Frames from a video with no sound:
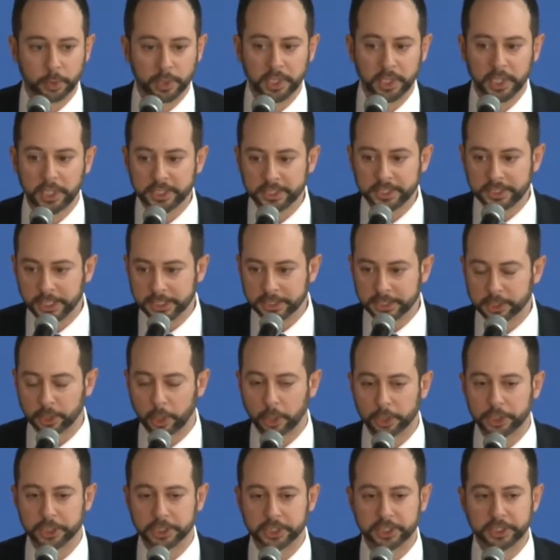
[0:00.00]
with sixth
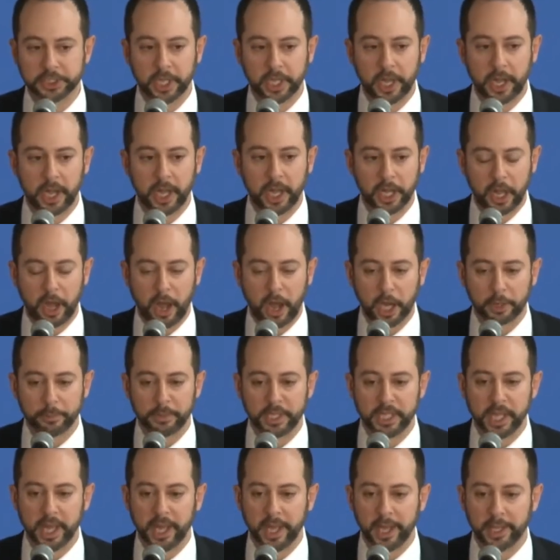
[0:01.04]
largest
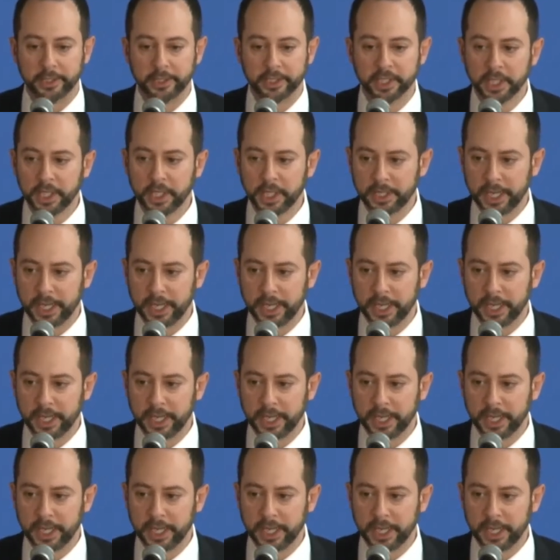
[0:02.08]
economy and